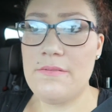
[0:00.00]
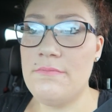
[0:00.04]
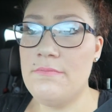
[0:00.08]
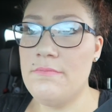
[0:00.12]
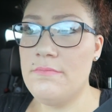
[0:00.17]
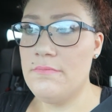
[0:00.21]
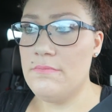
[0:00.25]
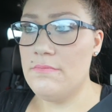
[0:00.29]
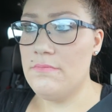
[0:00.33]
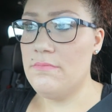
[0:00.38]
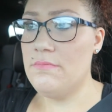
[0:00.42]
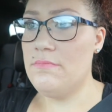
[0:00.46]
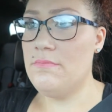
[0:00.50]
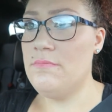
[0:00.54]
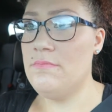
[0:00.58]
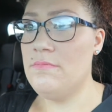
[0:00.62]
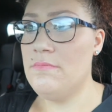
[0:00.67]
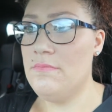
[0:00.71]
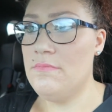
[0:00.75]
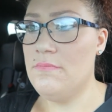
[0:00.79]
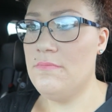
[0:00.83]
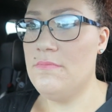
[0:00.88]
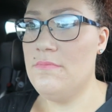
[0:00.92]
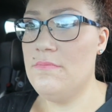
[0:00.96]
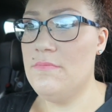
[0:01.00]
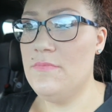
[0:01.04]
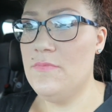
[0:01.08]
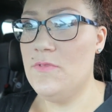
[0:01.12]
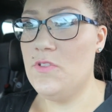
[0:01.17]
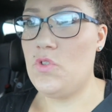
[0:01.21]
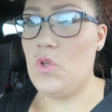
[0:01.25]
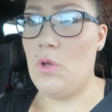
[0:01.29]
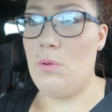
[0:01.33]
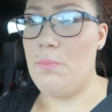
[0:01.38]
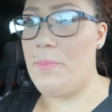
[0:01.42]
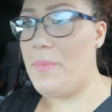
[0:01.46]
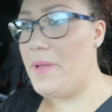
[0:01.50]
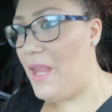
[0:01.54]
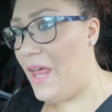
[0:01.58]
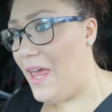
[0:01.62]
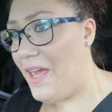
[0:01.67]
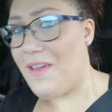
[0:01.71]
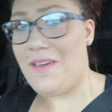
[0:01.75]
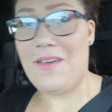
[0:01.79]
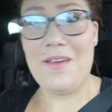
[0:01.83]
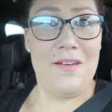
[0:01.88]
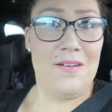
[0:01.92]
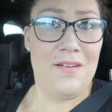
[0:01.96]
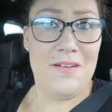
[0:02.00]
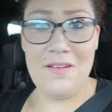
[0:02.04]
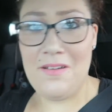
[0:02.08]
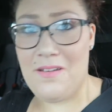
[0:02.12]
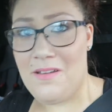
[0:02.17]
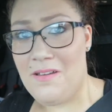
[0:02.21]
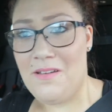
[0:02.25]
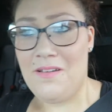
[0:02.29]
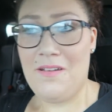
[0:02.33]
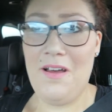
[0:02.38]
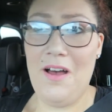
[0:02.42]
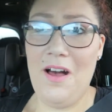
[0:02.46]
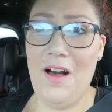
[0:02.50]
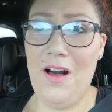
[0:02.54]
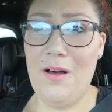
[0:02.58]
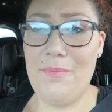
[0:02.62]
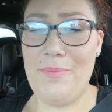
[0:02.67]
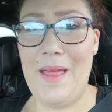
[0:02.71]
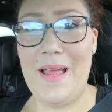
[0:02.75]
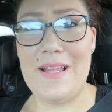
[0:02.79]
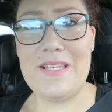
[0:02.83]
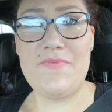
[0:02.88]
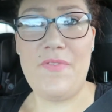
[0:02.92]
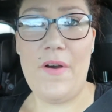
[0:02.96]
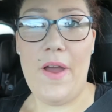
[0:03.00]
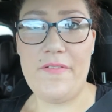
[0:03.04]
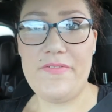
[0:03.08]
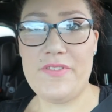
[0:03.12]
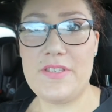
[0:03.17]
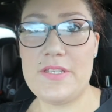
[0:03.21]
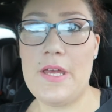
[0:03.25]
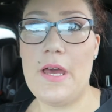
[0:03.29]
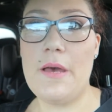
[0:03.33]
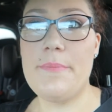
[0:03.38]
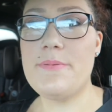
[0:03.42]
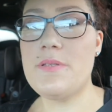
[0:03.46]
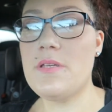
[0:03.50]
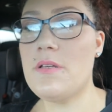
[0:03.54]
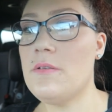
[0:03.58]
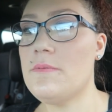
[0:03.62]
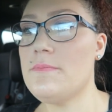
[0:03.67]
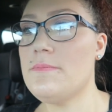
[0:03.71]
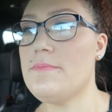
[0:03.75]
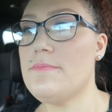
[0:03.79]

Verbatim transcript: so I'm gonna be like, oh, that's 5 steps.